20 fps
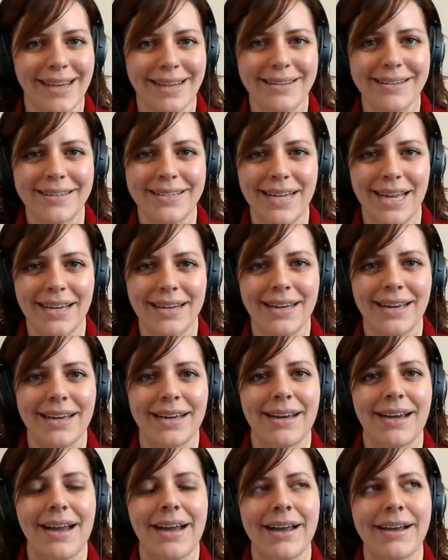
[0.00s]
that
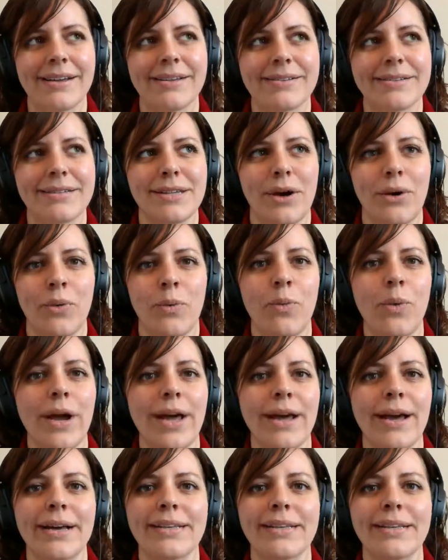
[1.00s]
data as a way,